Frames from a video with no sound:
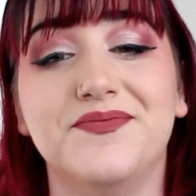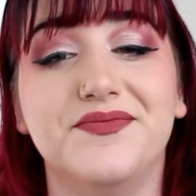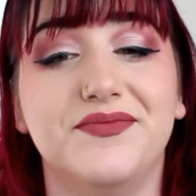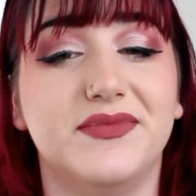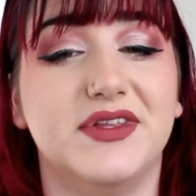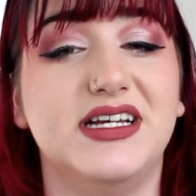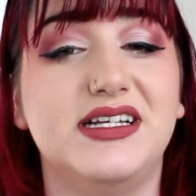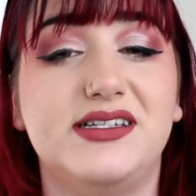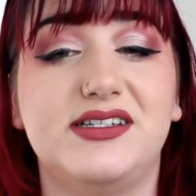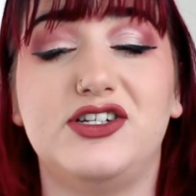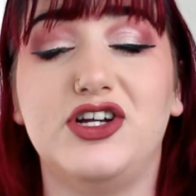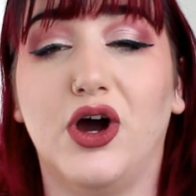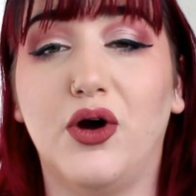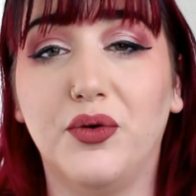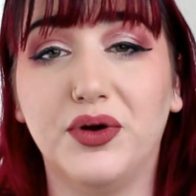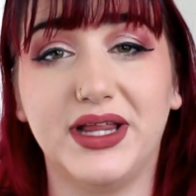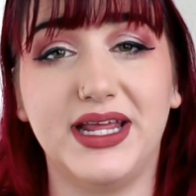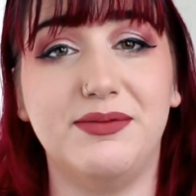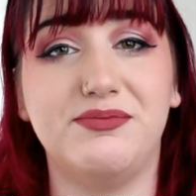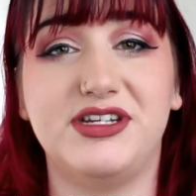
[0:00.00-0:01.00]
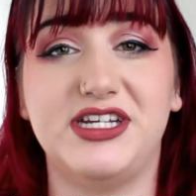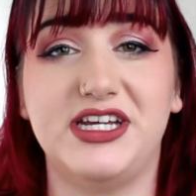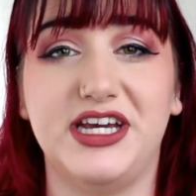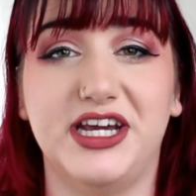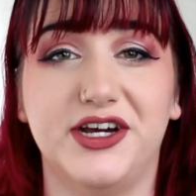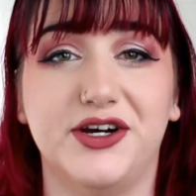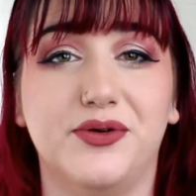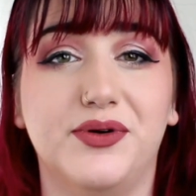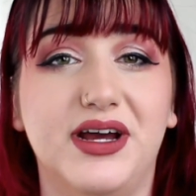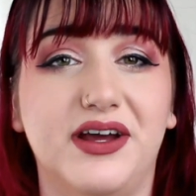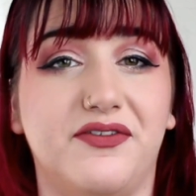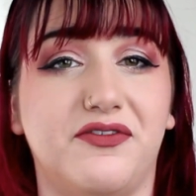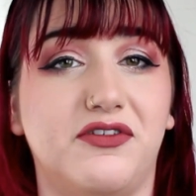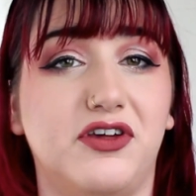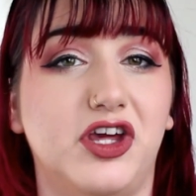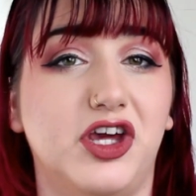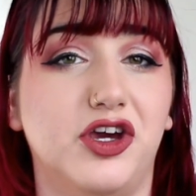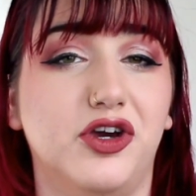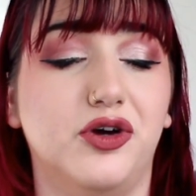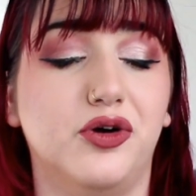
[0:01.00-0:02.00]
This is totally up to you if
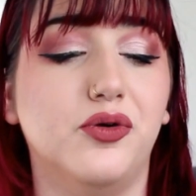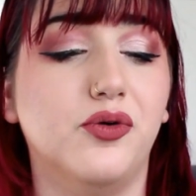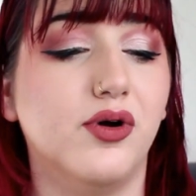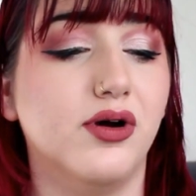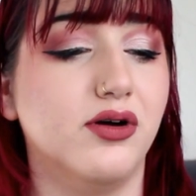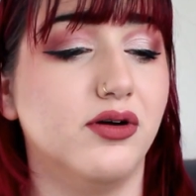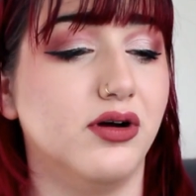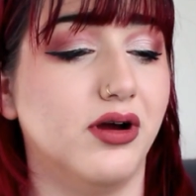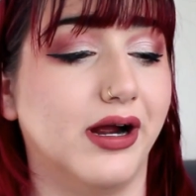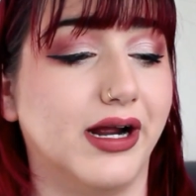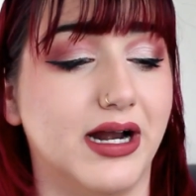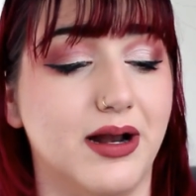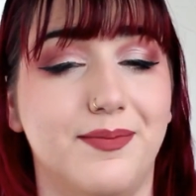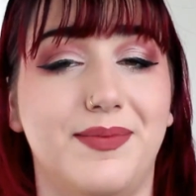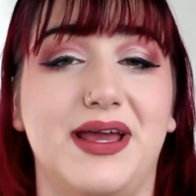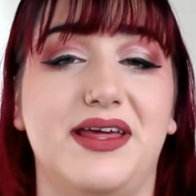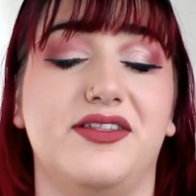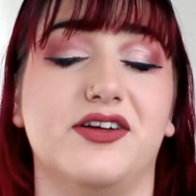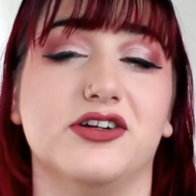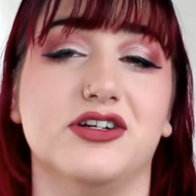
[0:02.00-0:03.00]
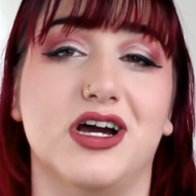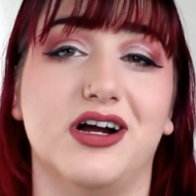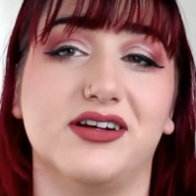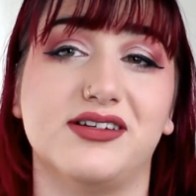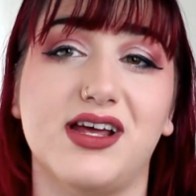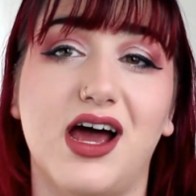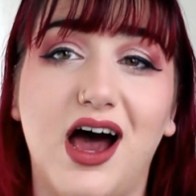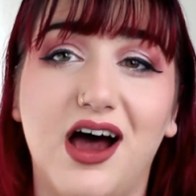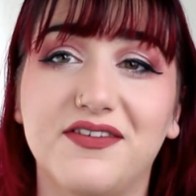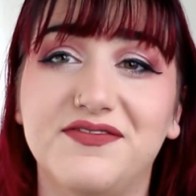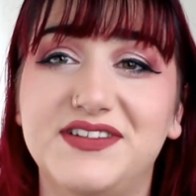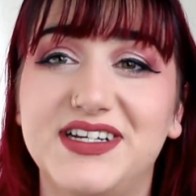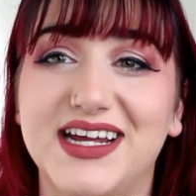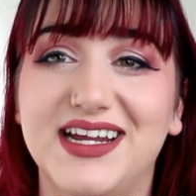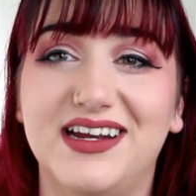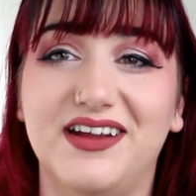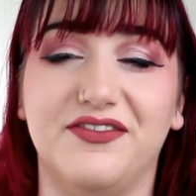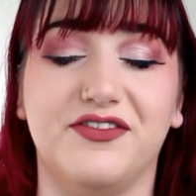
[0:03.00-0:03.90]
you are going to bathe your dogs often.